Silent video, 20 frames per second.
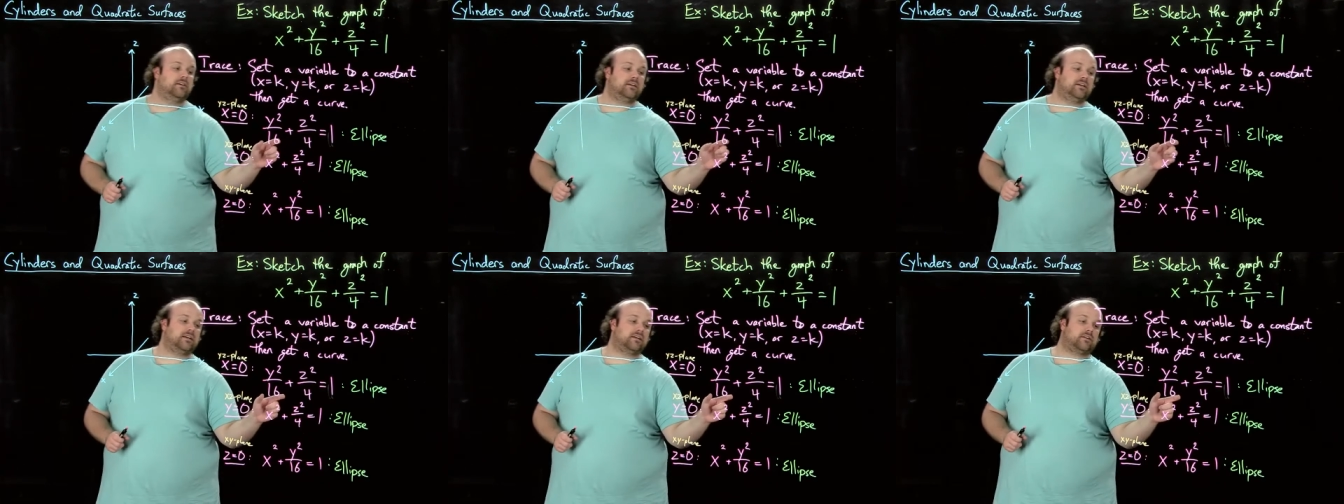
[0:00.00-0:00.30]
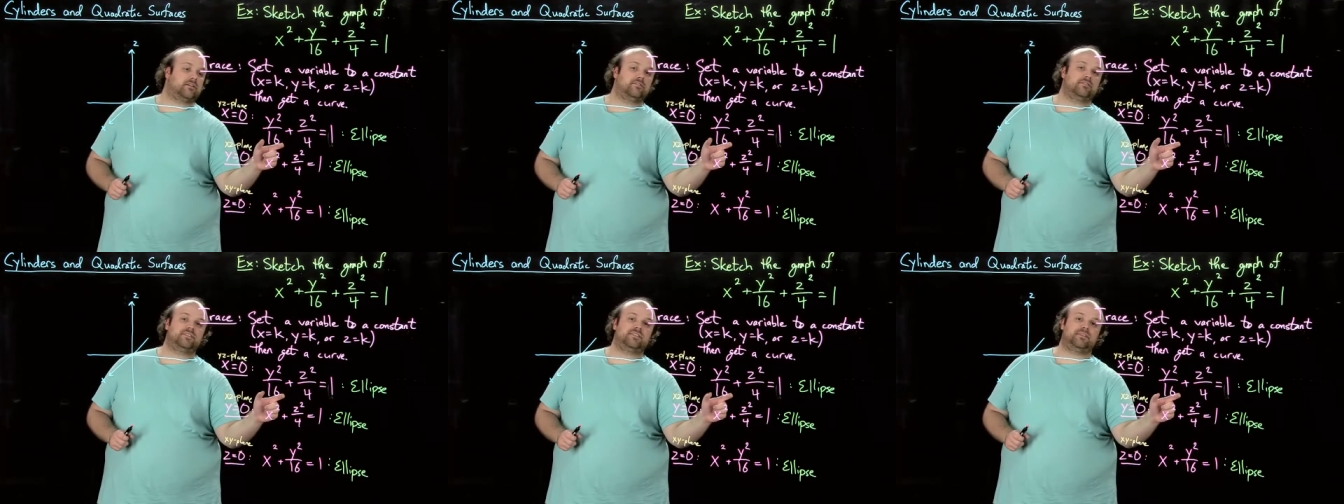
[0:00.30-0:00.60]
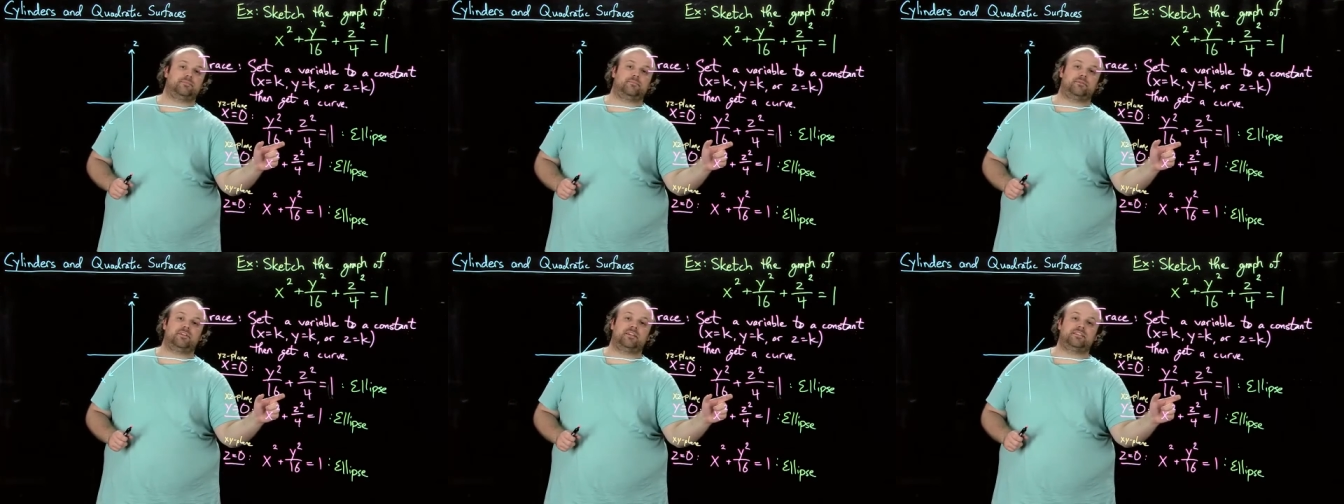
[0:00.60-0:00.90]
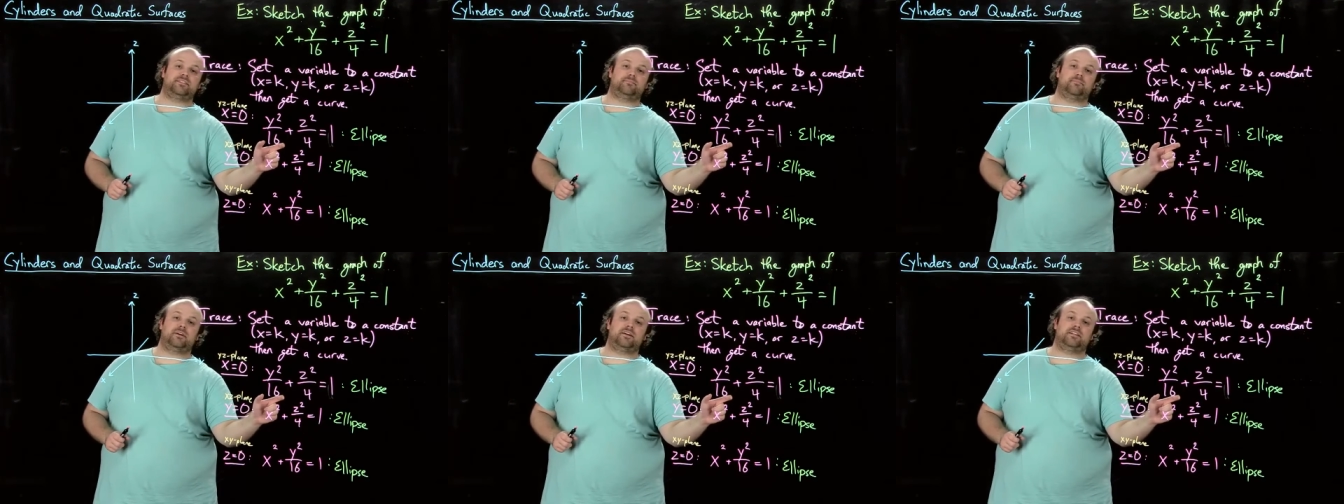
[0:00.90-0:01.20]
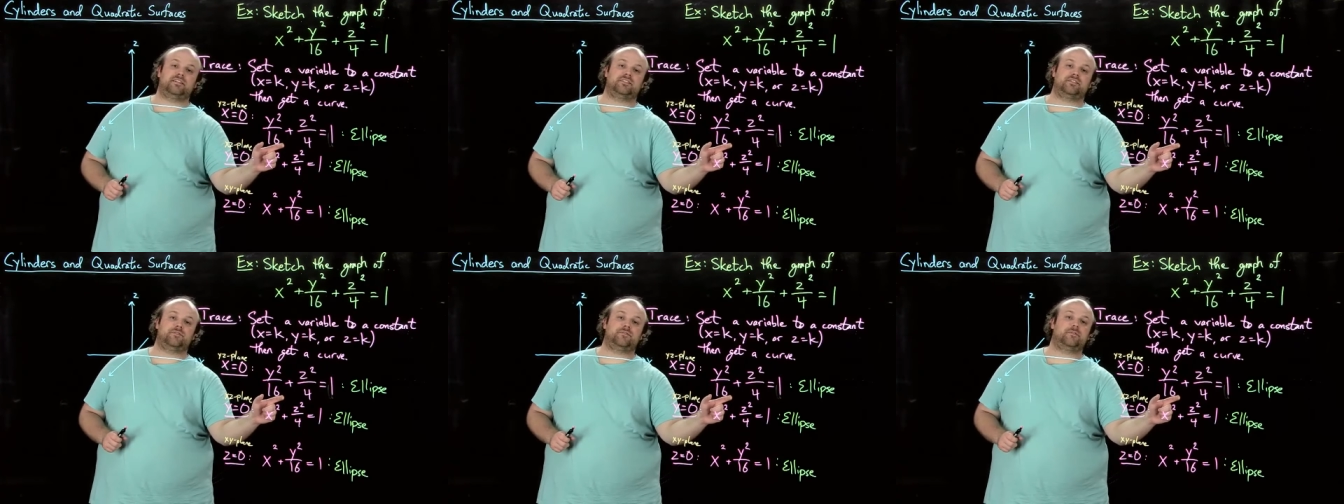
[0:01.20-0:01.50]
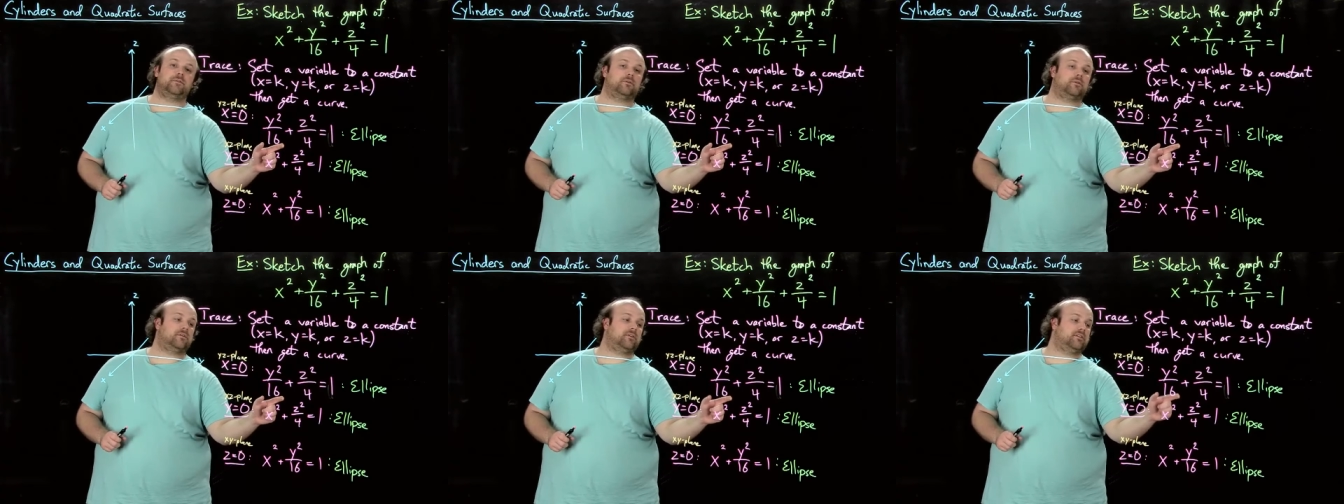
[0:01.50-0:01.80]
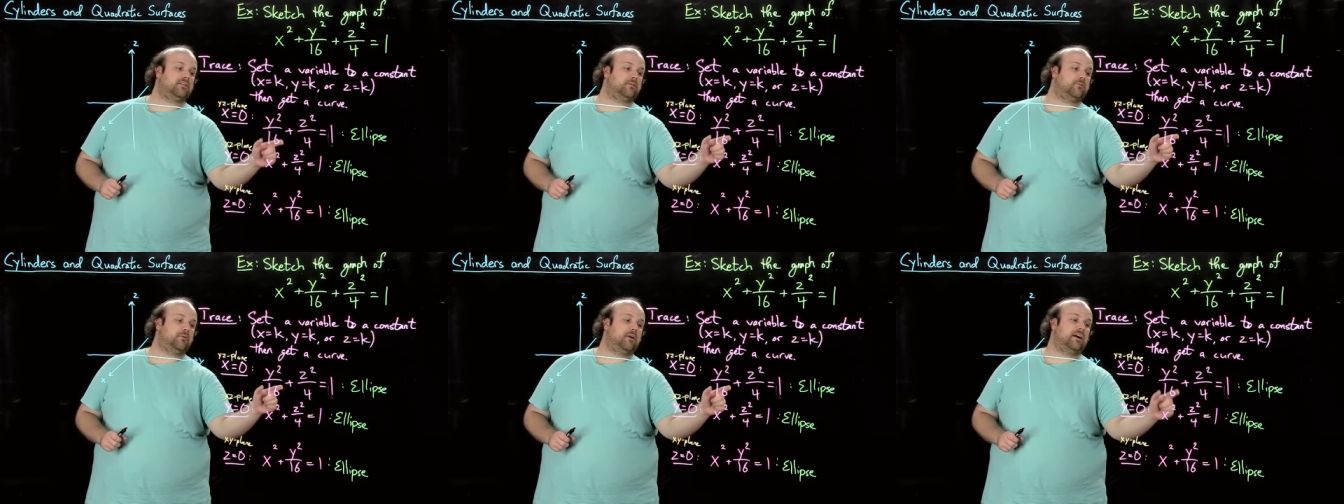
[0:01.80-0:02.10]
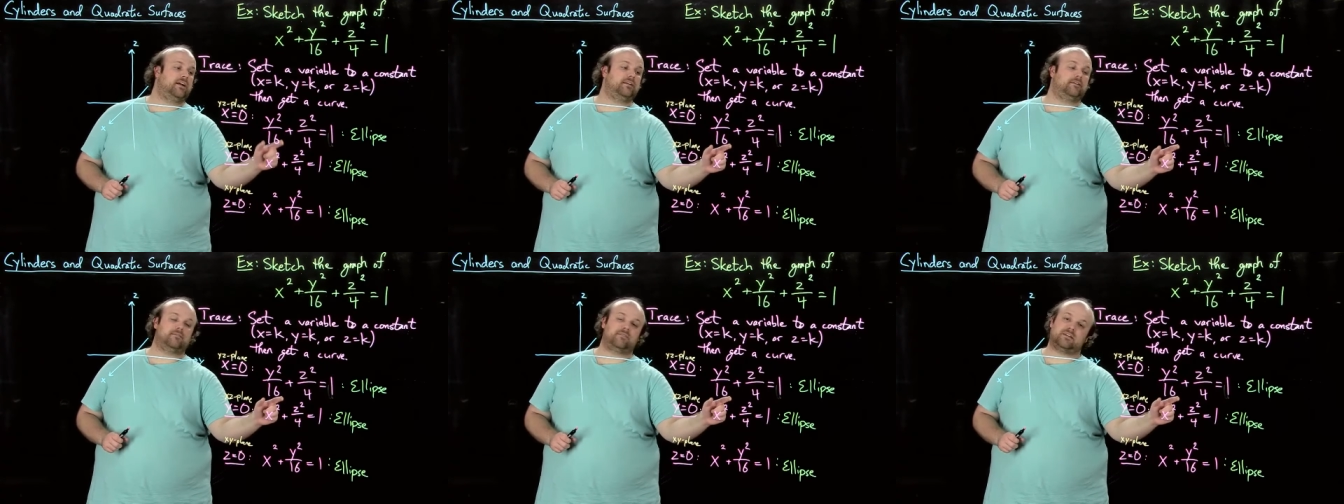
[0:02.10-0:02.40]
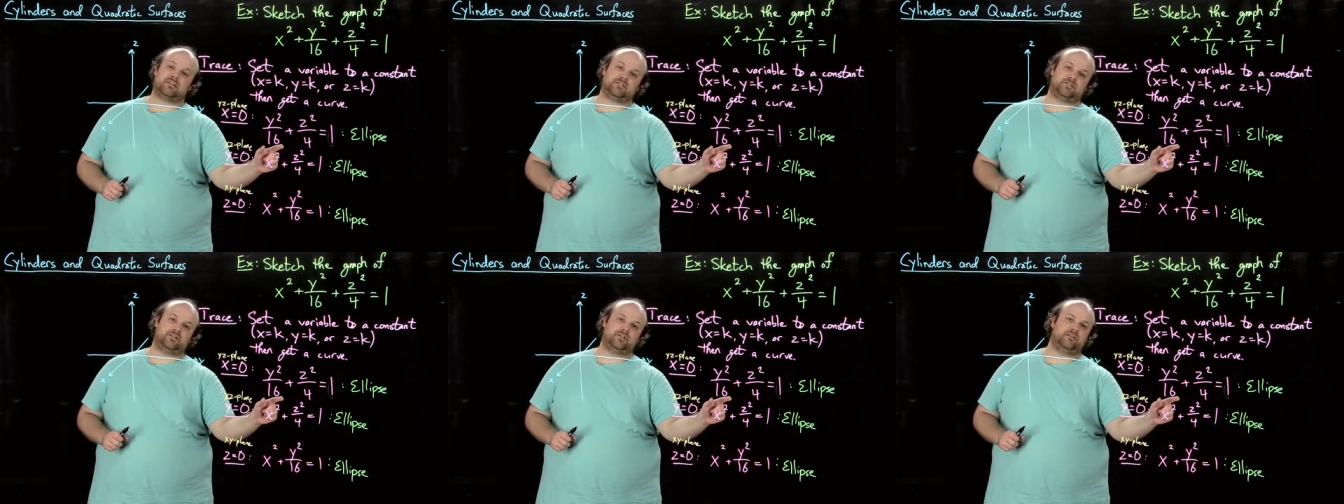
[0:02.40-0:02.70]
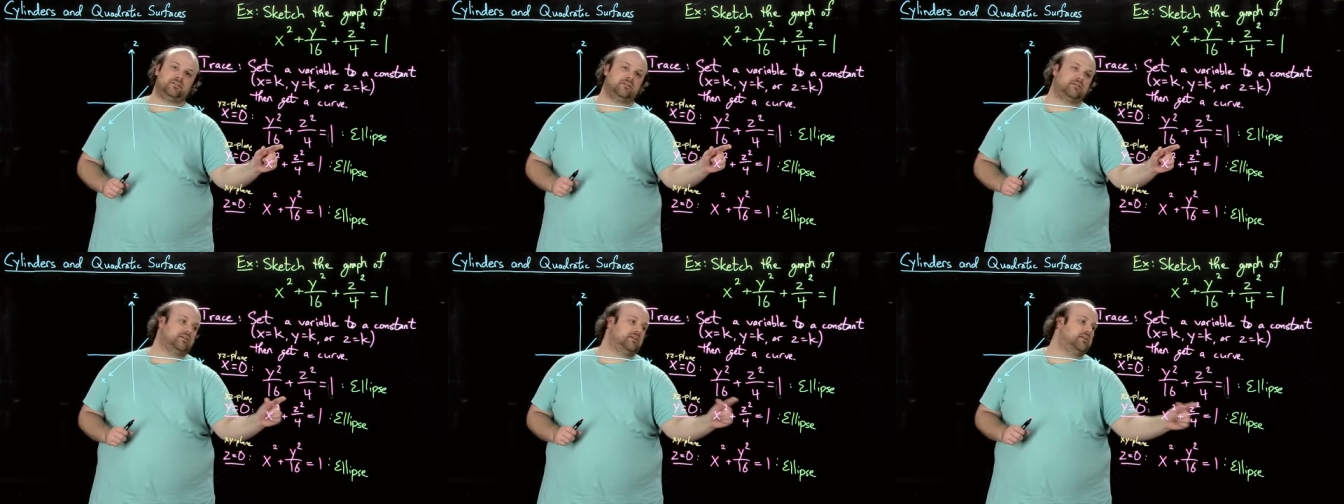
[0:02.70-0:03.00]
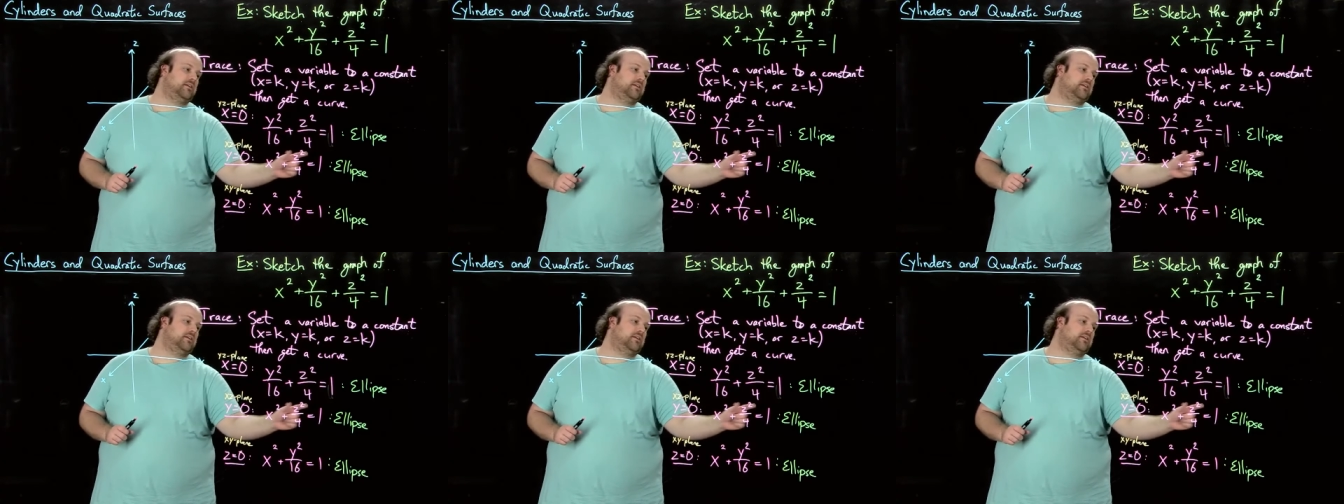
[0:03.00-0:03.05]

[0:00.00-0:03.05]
It goes to plus minus 4 in the y direction